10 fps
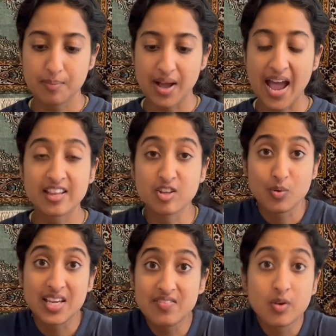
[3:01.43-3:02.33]
And so
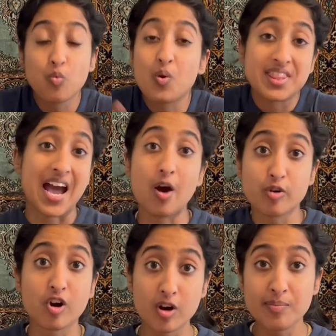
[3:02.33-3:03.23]
even without
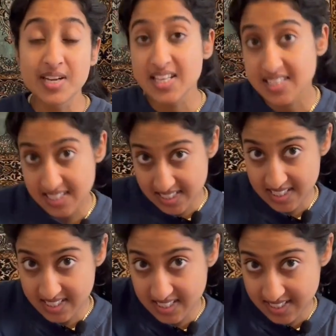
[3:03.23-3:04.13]
Harmony's
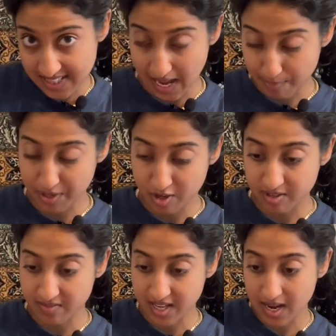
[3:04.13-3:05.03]
assistance at that period
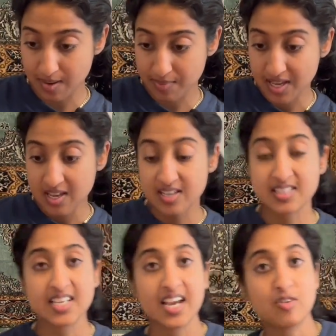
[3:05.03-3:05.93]
of time,
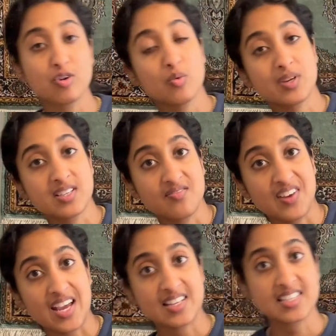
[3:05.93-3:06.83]
Scadrial was
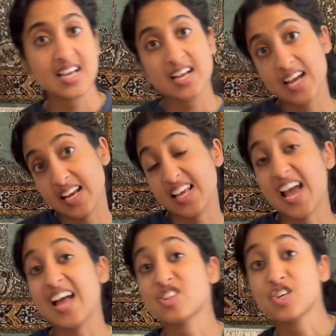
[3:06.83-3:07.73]
advancing and
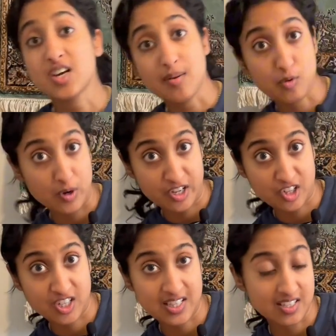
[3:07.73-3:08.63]
catching up
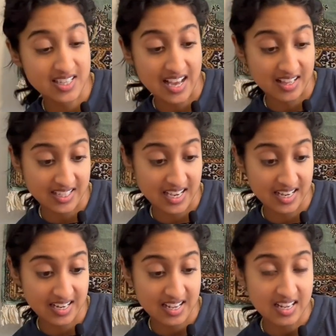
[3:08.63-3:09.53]
quickly to
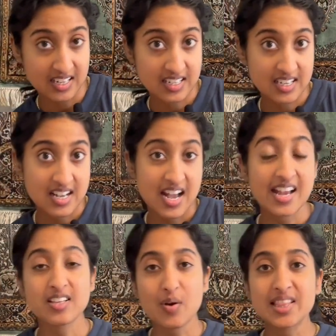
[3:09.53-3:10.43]
Taldane. And
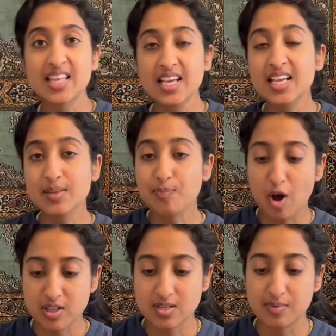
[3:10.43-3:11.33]
so I think it's
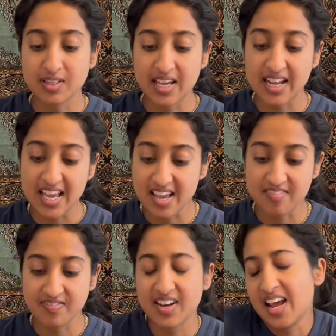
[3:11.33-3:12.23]
possible that
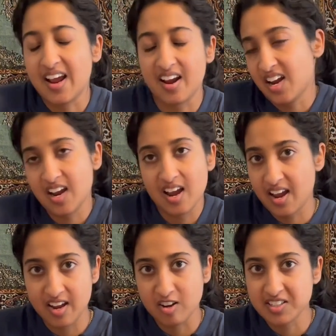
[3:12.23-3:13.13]

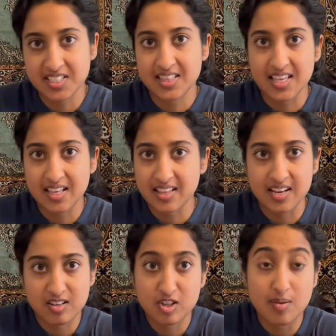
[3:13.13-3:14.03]
I honestly think
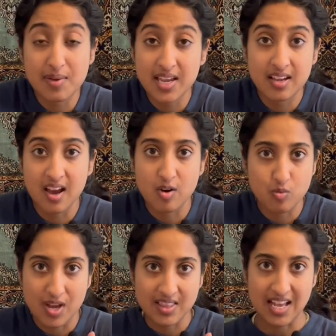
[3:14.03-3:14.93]
that, to me, I
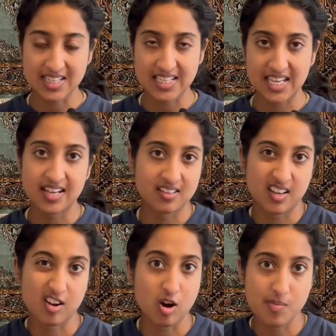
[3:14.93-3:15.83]
read that scene as
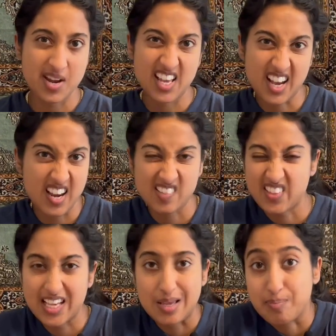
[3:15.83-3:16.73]
Harmony kind
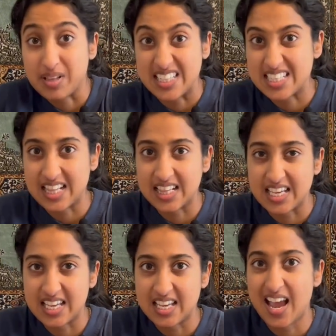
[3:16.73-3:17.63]
of
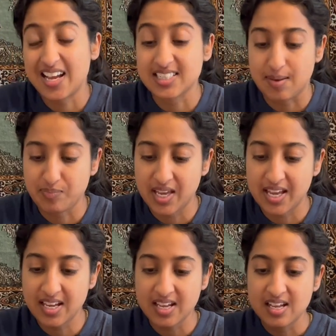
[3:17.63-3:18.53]
implicitly
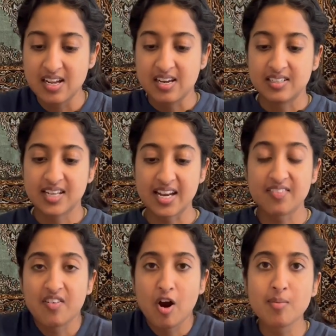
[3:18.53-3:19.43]
accepting that if
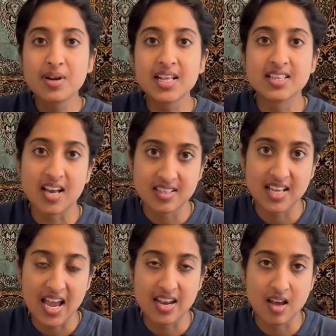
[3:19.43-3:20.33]
Harmony does
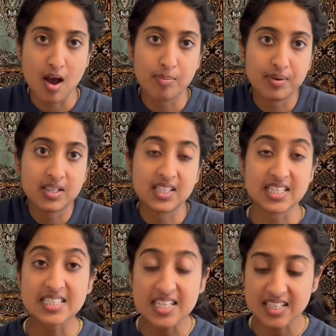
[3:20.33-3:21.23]
end up
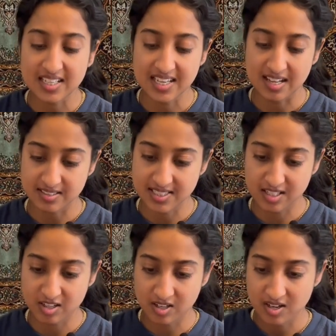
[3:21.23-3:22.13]
listening to
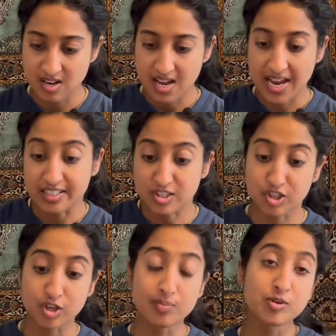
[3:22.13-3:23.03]
Kelsier and
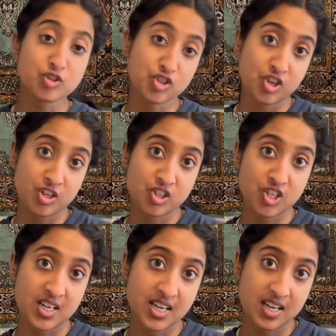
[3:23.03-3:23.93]

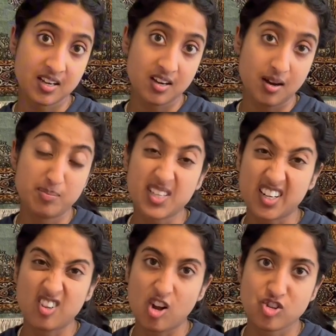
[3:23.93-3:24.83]
turbocharging
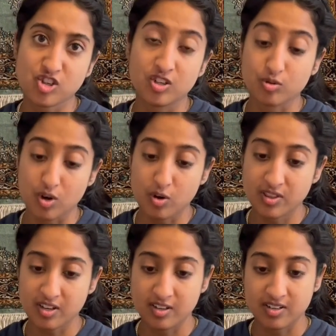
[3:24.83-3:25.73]
technological growth
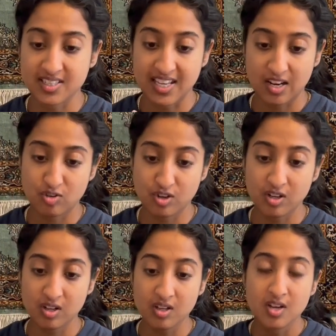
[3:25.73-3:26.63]
on
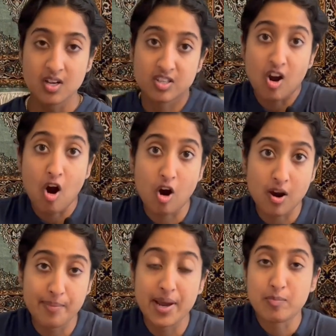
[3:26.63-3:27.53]
Scadrial to
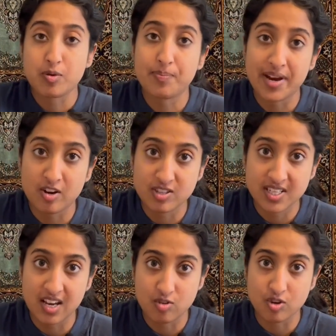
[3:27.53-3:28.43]
arm and prepare
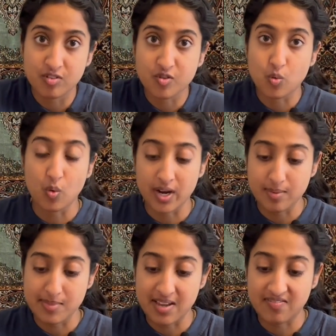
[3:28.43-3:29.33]
Scadrial for what it
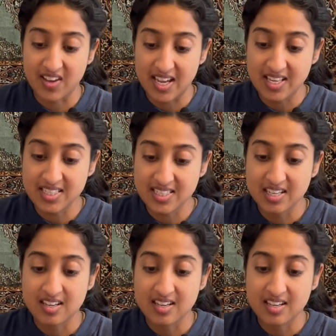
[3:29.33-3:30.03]
may face,